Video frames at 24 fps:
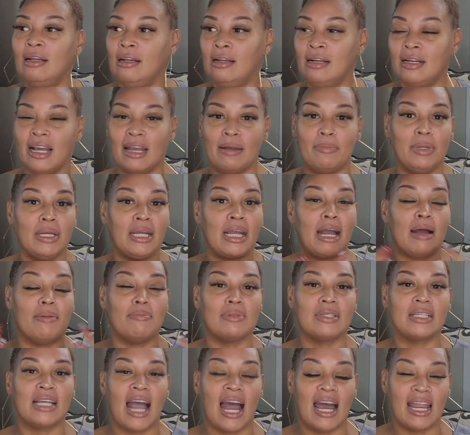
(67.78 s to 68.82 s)
it
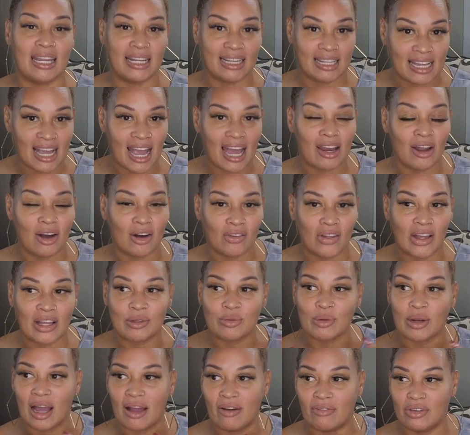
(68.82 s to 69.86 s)
becomes kind of ghetto.
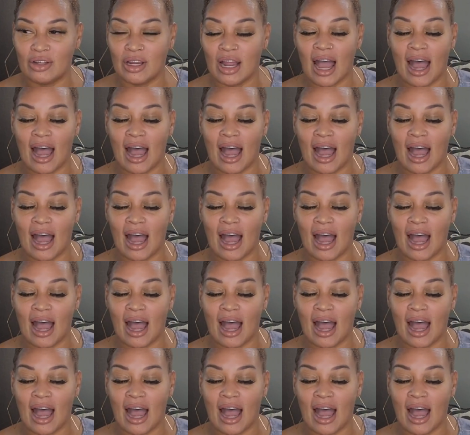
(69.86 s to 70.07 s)
That's what I've,